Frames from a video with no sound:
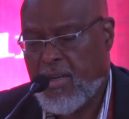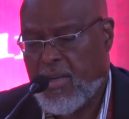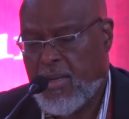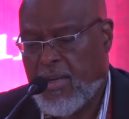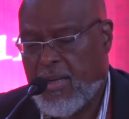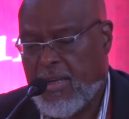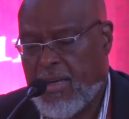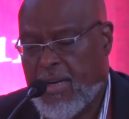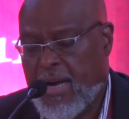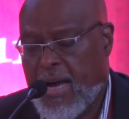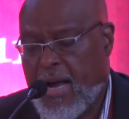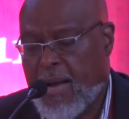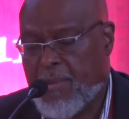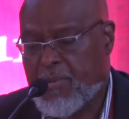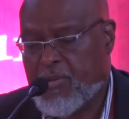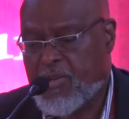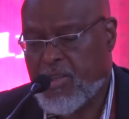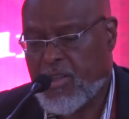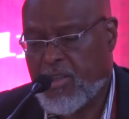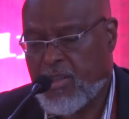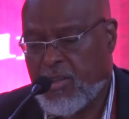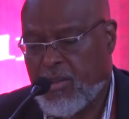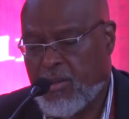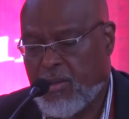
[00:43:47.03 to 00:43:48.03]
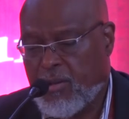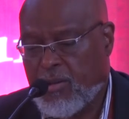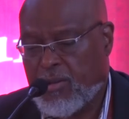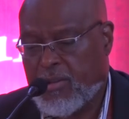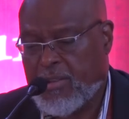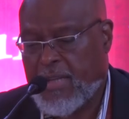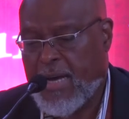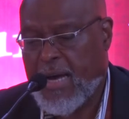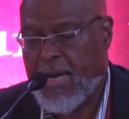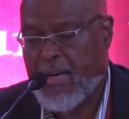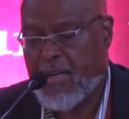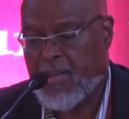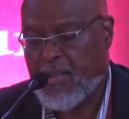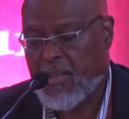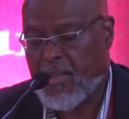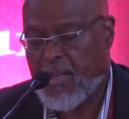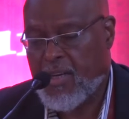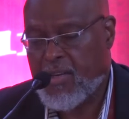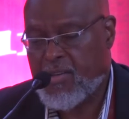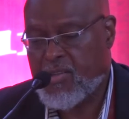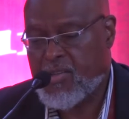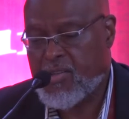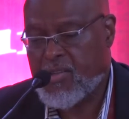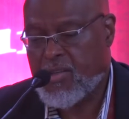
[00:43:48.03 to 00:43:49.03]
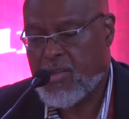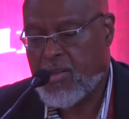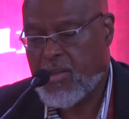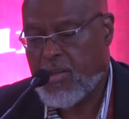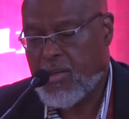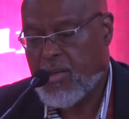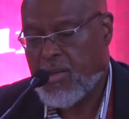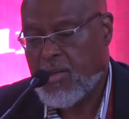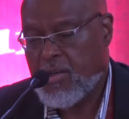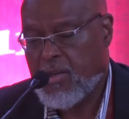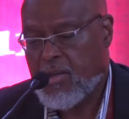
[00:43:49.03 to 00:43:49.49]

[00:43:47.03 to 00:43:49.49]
an obstacle, not unless